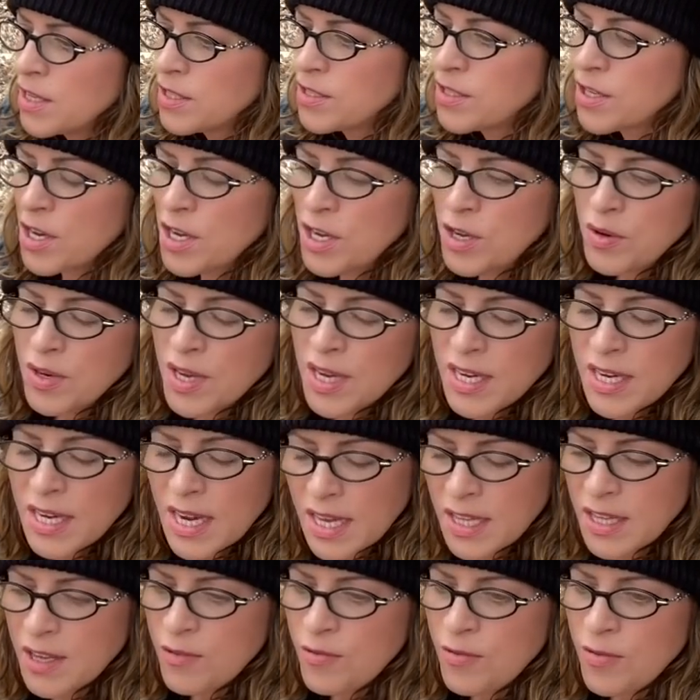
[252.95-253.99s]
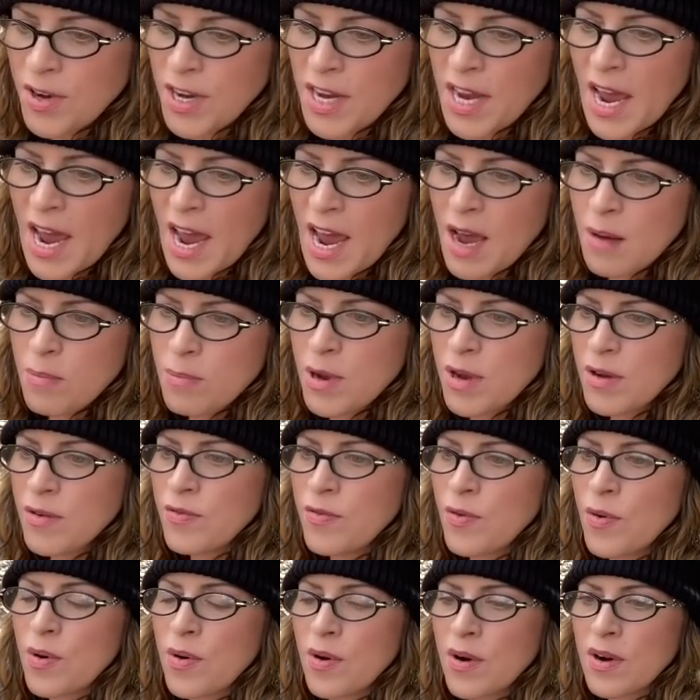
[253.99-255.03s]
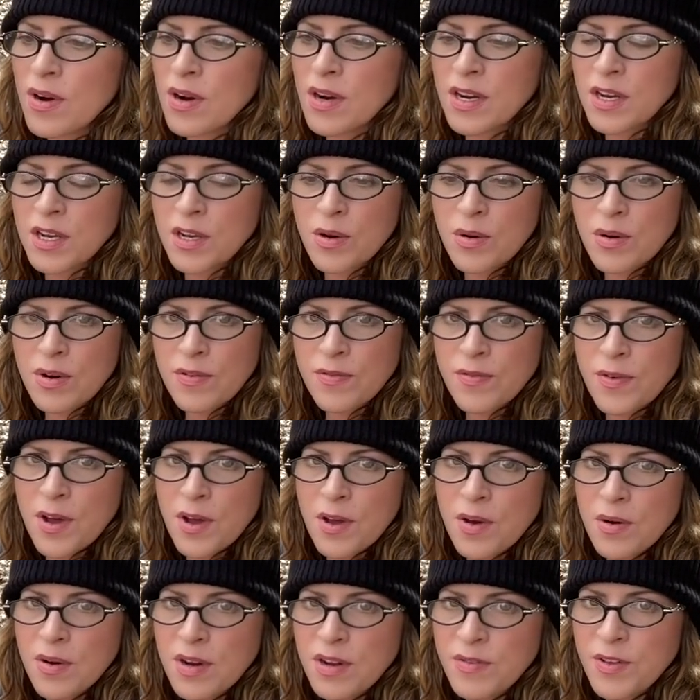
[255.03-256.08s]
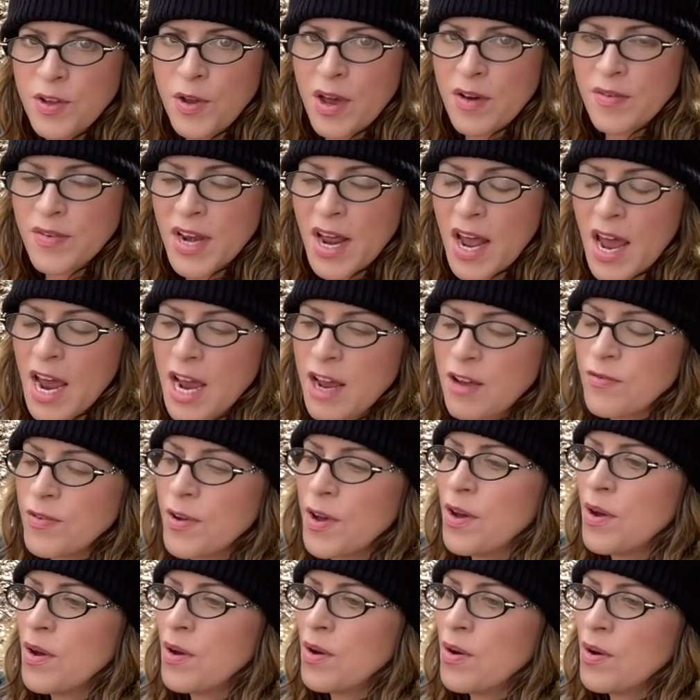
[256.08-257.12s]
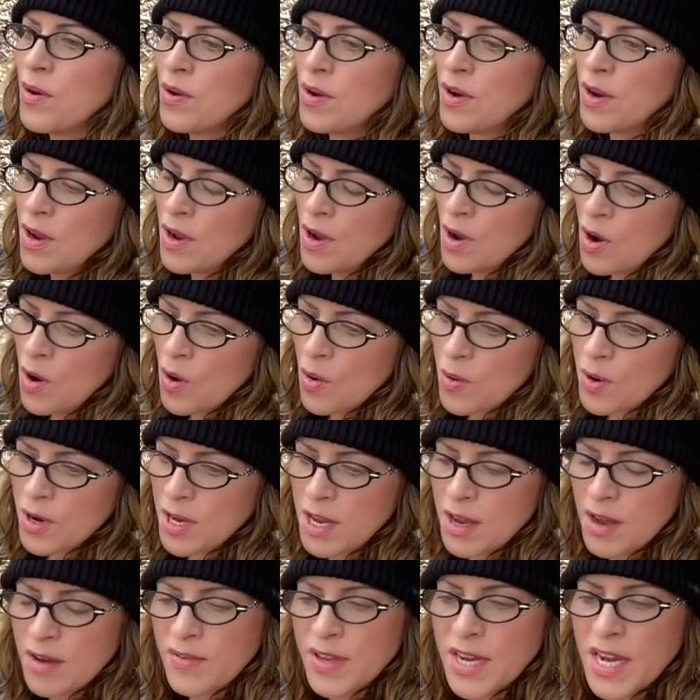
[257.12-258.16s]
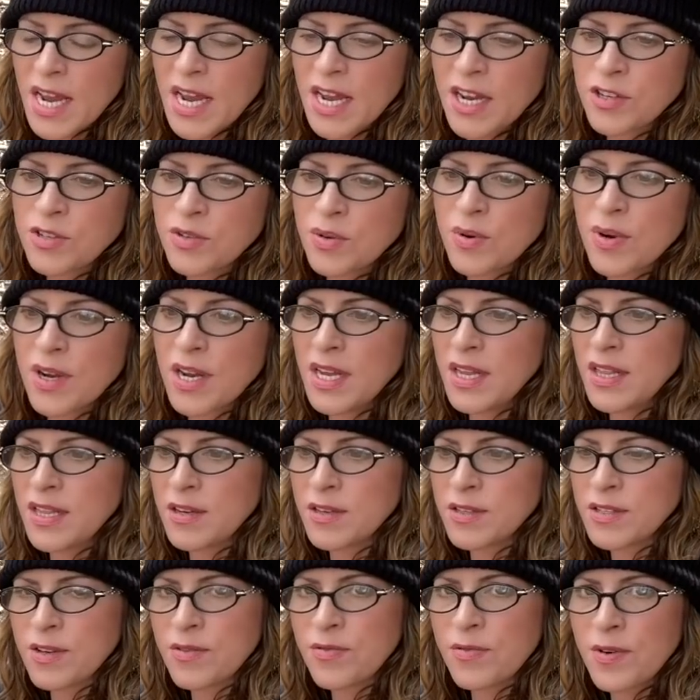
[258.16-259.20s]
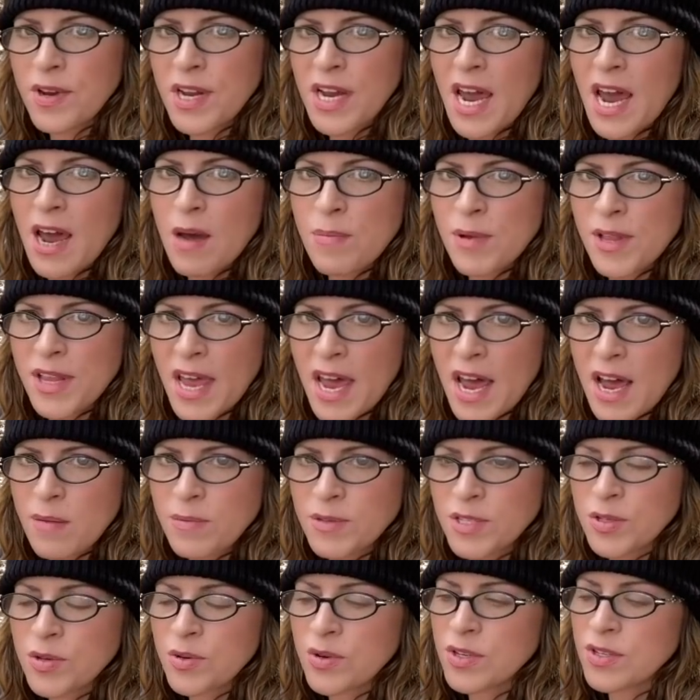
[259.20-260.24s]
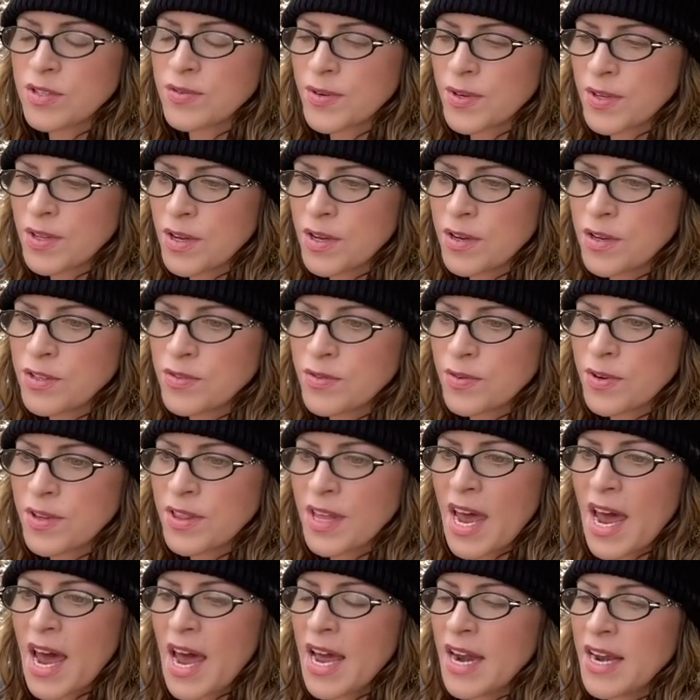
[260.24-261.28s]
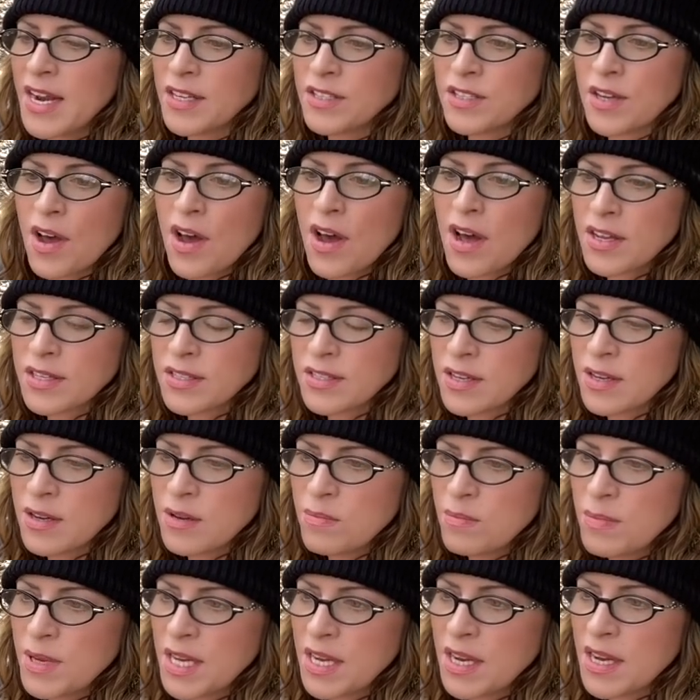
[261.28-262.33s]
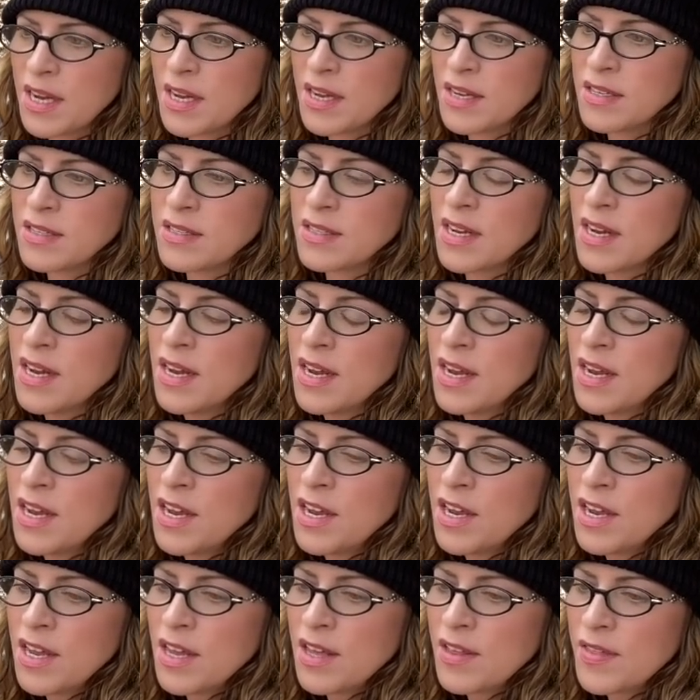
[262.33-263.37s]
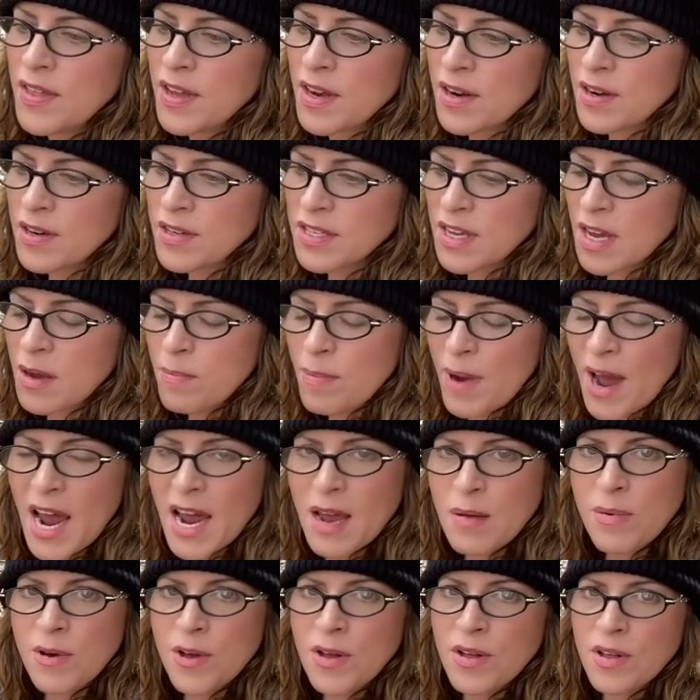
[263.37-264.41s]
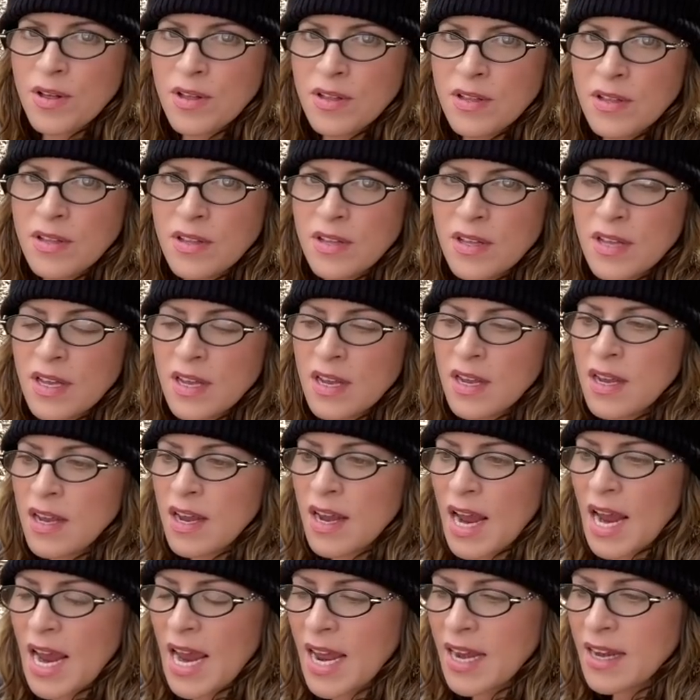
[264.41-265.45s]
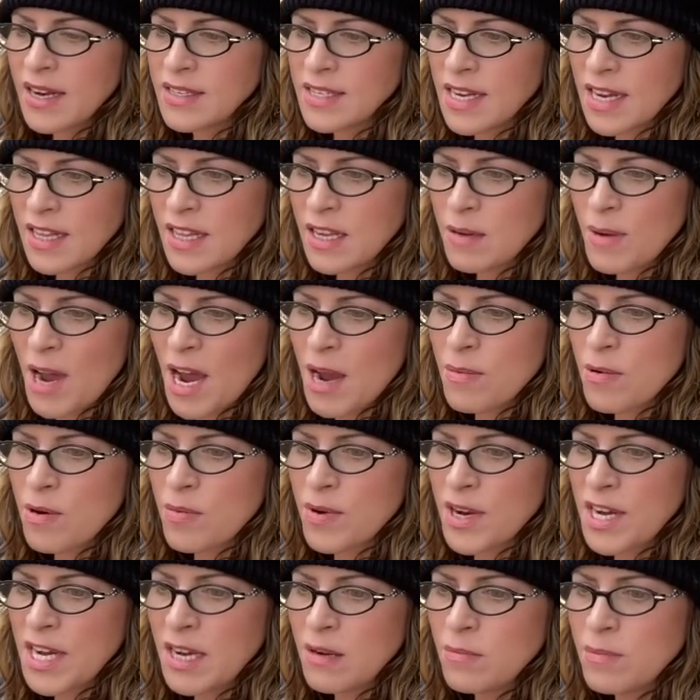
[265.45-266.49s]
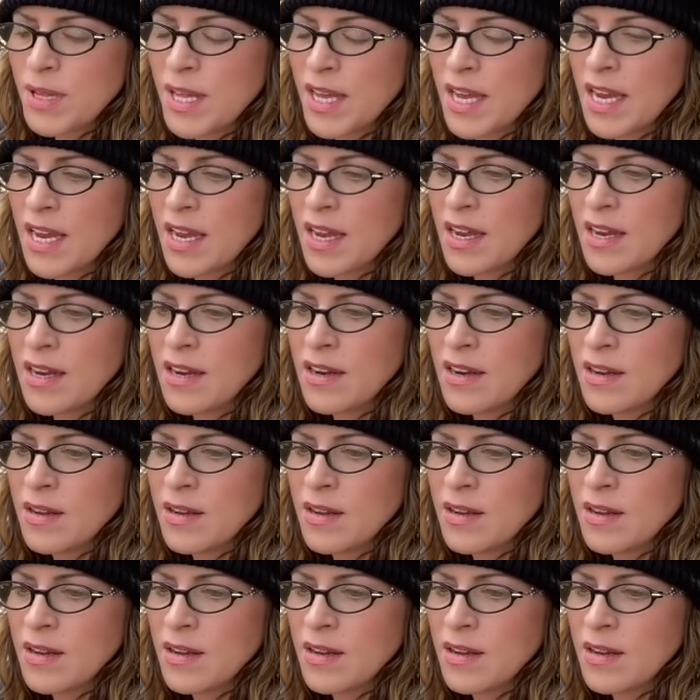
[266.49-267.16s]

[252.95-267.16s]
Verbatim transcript: So you can get the free app for your phone. If you have an iPhone or you have an Android, there's a free app at the app stores for those for that. And it's awesome because there's a Bible and a daily Bible reading plan